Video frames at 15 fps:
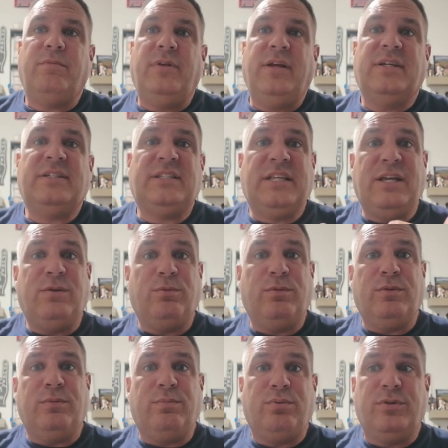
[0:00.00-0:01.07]
Yes, they
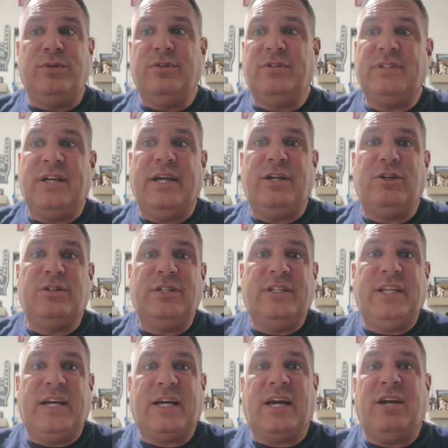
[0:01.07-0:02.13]
produce energy
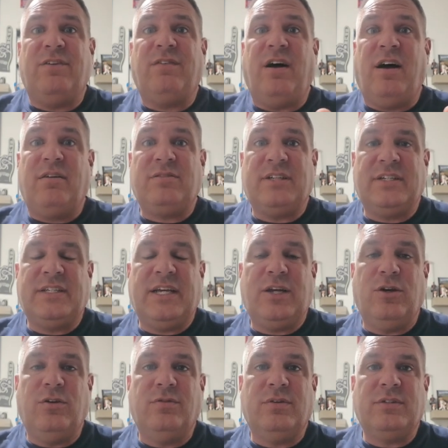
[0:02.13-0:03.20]
that kind of offsets
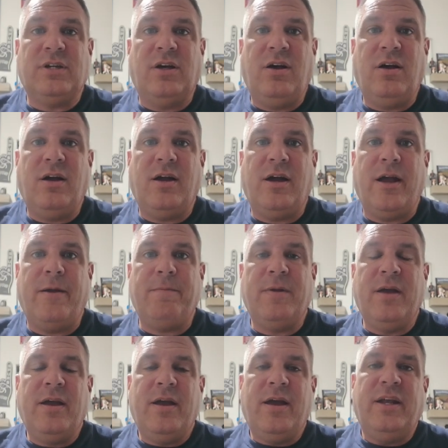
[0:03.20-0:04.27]
that over time.
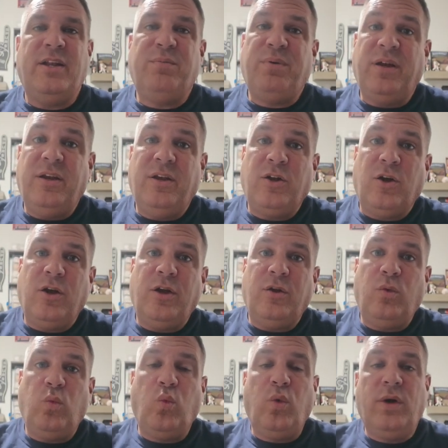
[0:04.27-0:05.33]
And depending
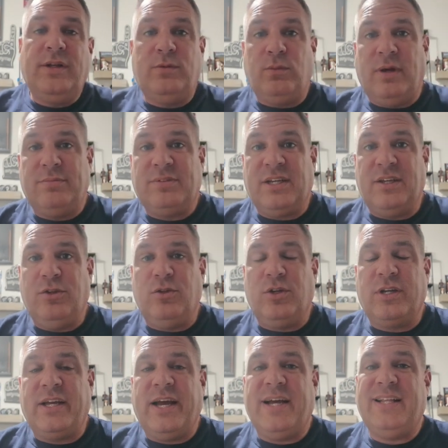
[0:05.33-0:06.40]
on what website you
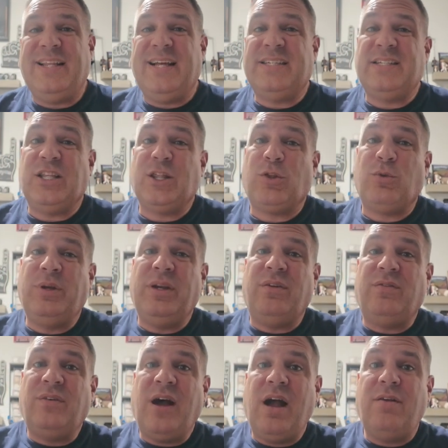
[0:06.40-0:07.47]
look at, that's a 3 to
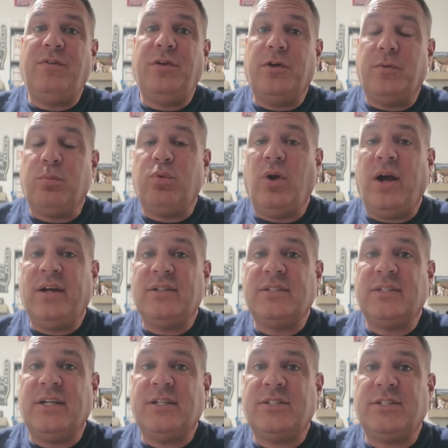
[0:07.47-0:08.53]
5 year
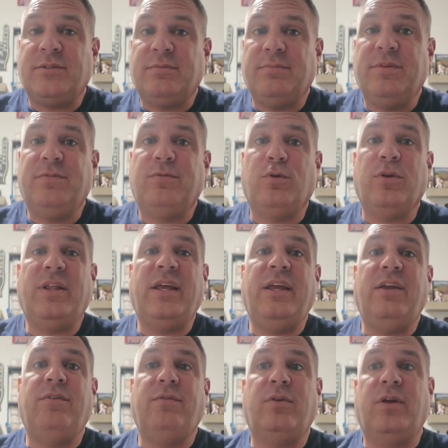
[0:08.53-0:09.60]
process before they
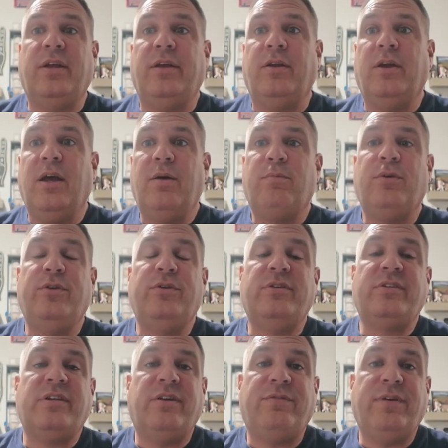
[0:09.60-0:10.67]
even can
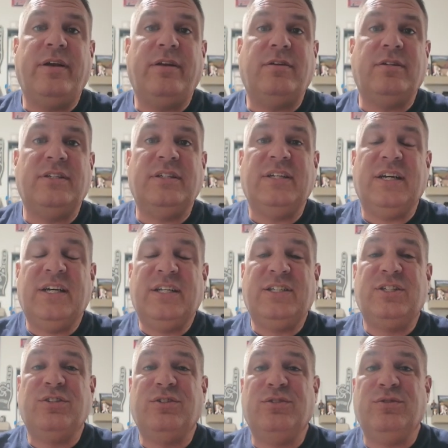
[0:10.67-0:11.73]
produce enough energy
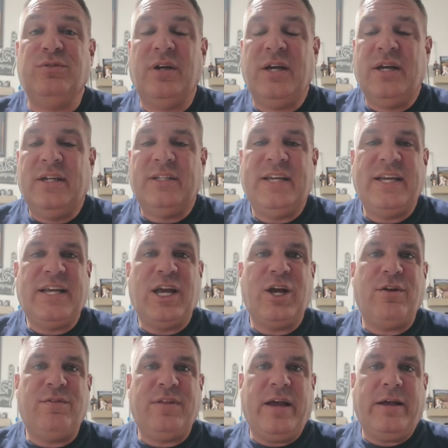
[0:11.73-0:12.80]
to take
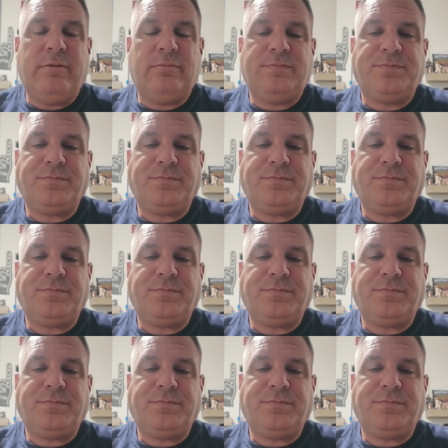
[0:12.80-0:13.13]
care of that.